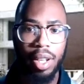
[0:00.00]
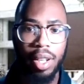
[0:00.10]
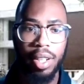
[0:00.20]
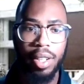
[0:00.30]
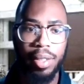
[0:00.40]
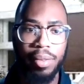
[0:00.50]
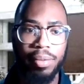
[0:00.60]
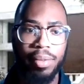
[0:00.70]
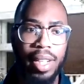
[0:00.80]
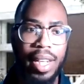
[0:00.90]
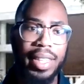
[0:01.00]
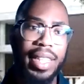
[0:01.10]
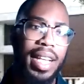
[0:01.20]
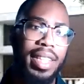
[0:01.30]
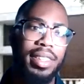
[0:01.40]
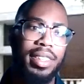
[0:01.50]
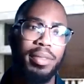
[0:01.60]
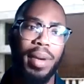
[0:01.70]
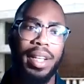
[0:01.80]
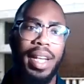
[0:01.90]
And that ties into
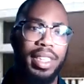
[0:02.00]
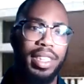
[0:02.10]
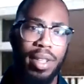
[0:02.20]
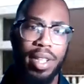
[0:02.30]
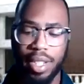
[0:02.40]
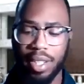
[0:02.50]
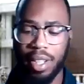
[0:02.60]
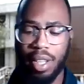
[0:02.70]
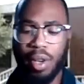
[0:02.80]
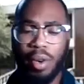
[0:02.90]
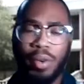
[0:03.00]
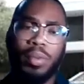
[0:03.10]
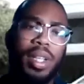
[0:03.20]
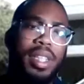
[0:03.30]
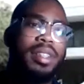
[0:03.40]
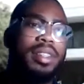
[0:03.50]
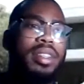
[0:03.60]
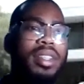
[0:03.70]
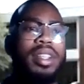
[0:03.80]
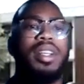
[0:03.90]
my next question. What
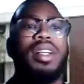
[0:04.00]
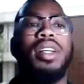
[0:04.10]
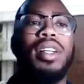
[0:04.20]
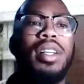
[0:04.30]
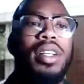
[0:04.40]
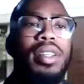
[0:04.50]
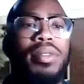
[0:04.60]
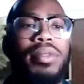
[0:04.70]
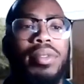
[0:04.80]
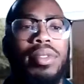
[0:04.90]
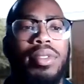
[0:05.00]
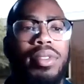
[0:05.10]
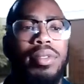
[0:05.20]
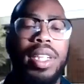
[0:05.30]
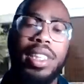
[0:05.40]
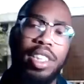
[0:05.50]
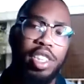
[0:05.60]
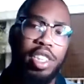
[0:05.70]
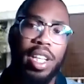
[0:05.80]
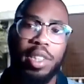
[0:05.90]
uh what has your
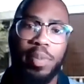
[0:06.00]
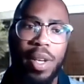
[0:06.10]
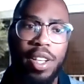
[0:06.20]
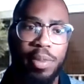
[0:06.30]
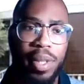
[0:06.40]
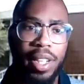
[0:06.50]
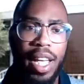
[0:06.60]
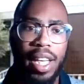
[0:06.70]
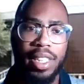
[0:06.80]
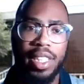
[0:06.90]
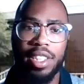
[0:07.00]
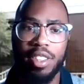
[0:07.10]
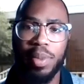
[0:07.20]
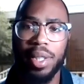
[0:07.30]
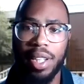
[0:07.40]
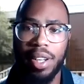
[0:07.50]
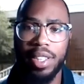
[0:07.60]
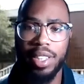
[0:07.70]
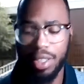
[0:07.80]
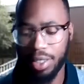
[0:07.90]
experience been like since you've been here
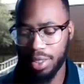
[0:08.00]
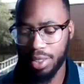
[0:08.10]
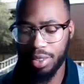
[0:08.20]
at Southern?